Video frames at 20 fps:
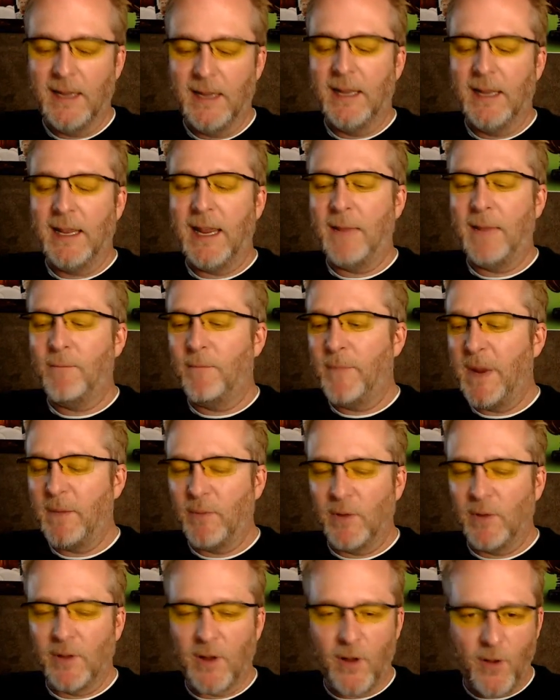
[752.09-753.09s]
And
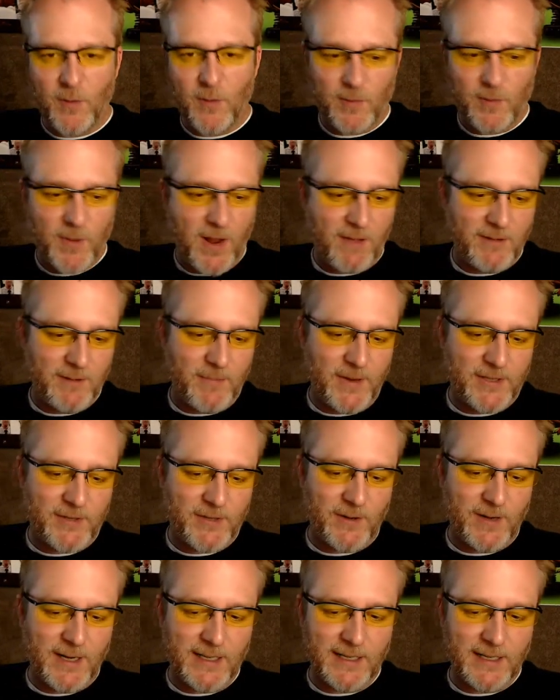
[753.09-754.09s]
people at home are probably
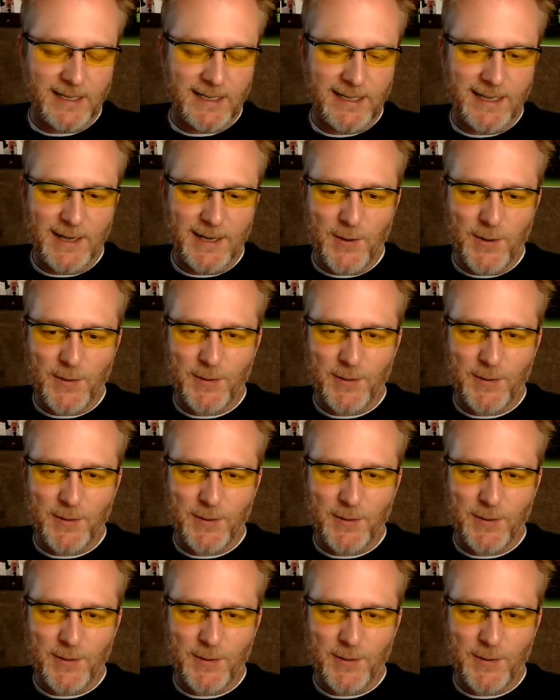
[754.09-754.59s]
picturing, you know,